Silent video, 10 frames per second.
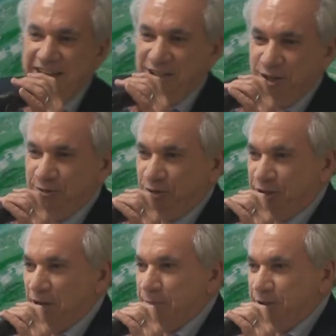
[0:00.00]
Thank you
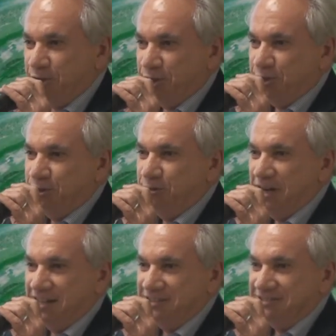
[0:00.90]
for the opportunity
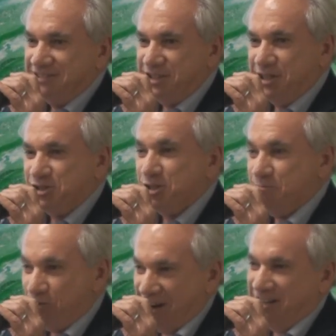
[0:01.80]
to share
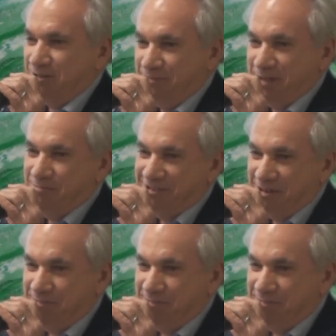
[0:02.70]
some random